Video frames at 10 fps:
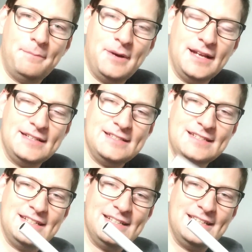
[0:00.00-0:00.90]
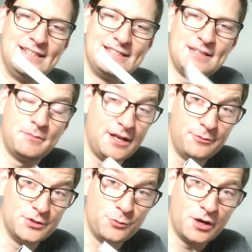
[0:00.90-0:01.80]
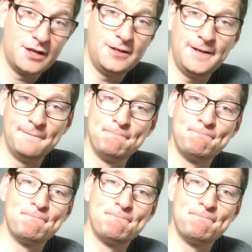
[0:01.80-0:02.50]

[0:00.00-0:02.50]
but something I was working on.